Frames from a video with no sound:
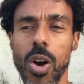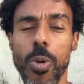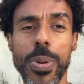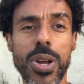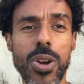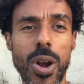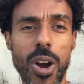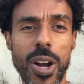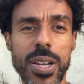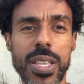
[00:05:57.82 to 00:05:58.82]
open her
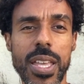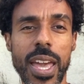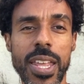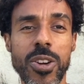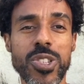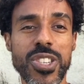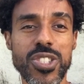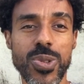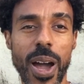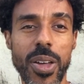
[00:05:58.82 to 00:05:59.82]
heart and her
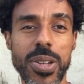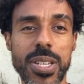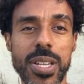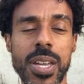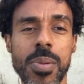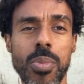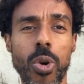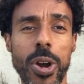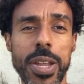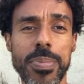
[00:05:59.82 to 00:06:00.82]
sensuality
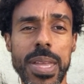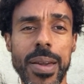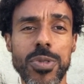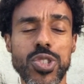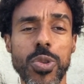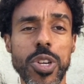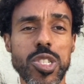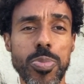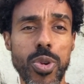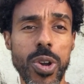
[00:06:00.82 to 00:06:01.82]
more and be able to
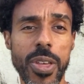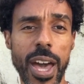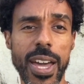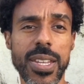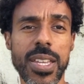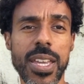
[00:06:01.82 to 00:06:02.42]
explore that